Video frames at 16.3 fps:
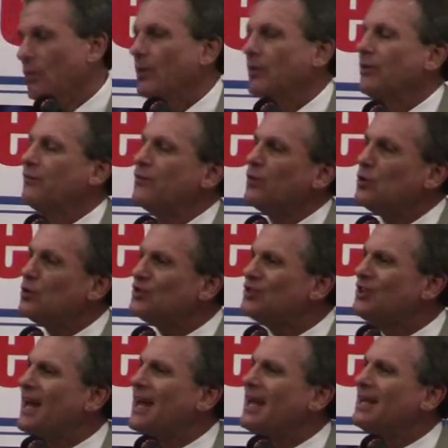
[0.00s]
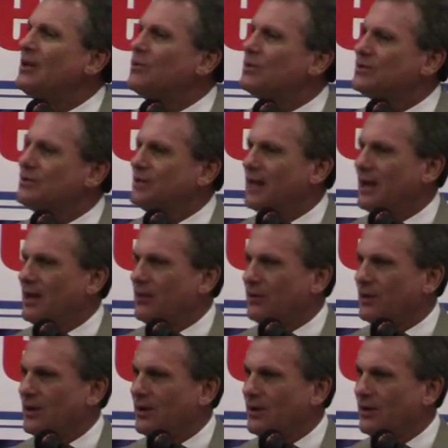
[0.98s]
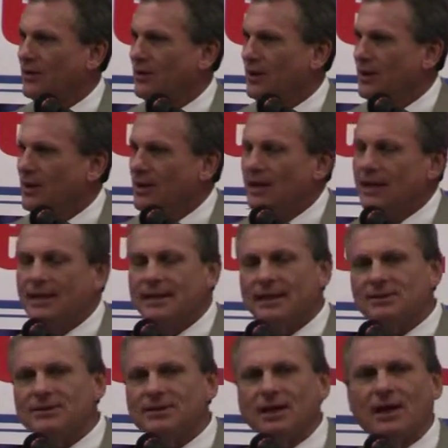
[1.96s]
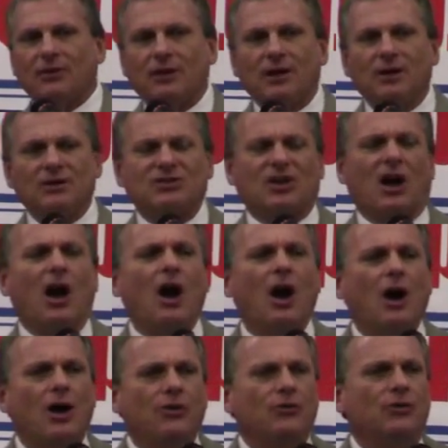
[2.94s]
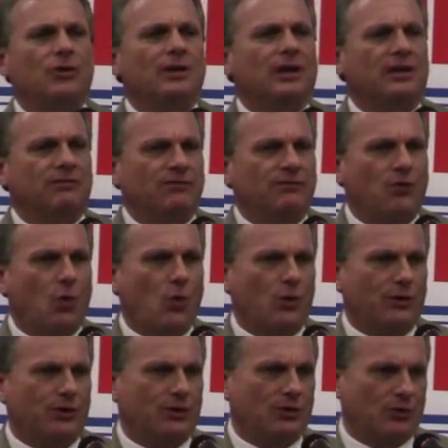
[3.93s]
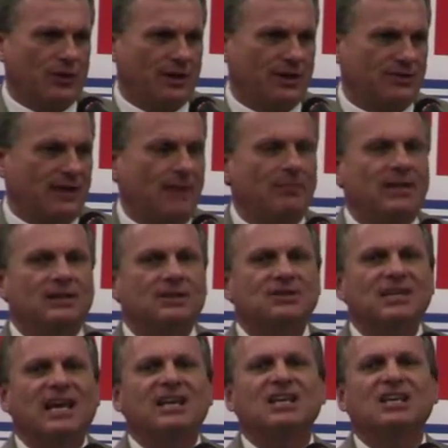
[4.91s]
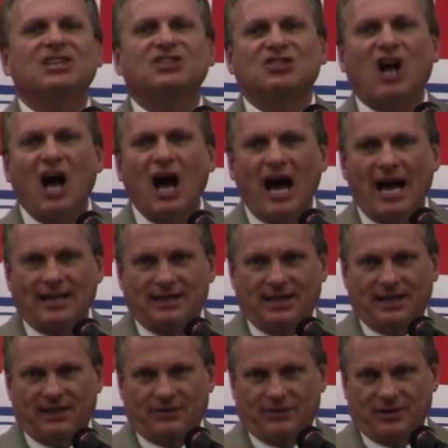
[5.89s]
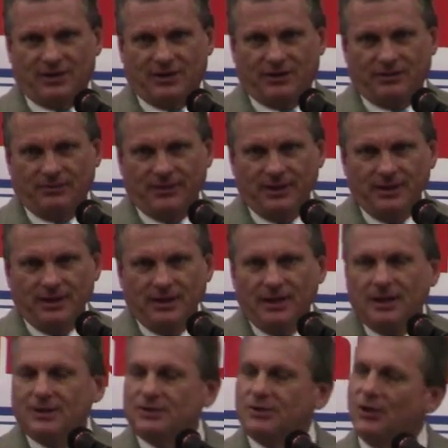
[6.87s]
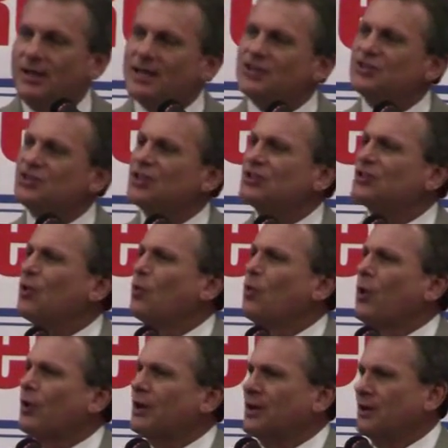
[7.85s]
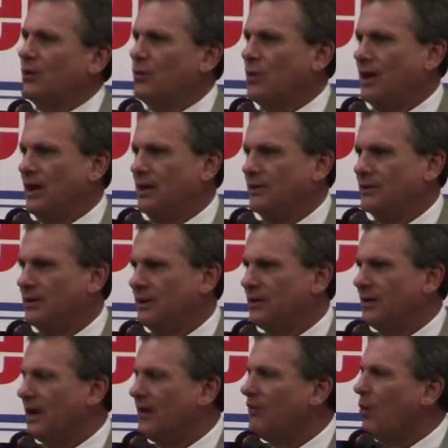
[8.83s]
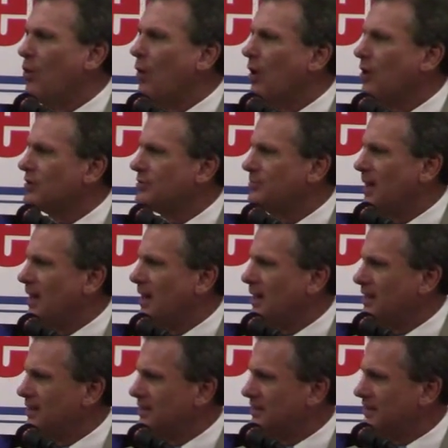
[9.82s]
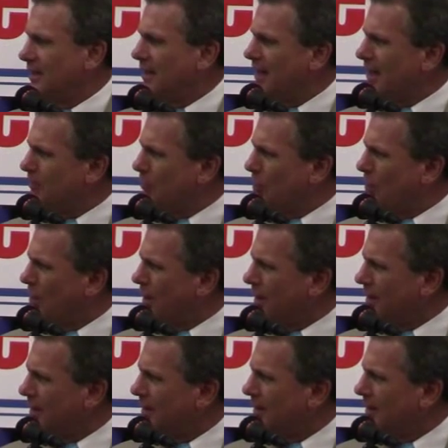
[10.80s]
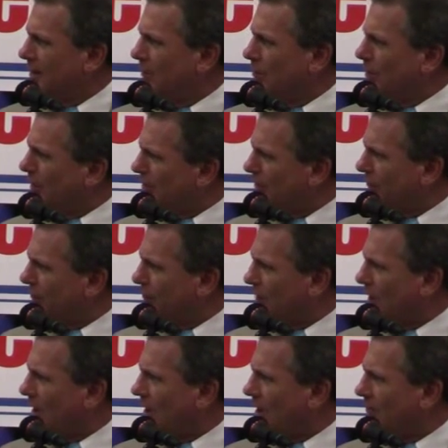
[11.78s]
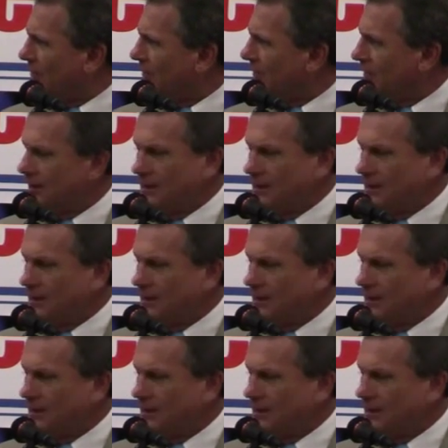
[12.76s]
Well, the first day he was down there, he gets down there, it's 104 degrees. I'm going to take this it's hot down there. So he's just a working away. The devil walks by and he said, hey, boy, where are you from?